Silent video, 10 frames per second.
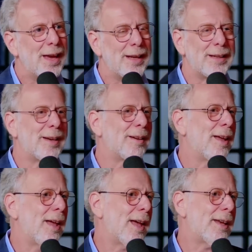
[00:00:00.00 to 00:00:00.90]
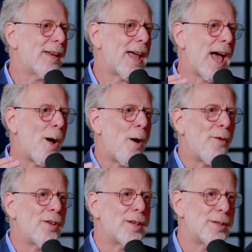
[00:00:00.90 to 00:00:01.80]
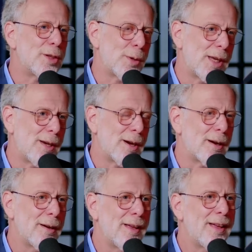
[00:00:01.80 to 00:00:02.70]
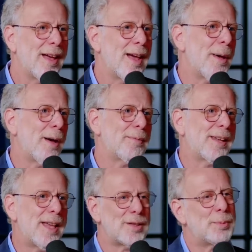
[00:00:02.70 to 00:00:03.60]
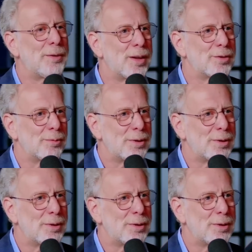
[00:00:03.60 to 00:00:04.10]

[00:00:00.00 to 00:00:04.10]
and yet how often do you hear about cancer prevention?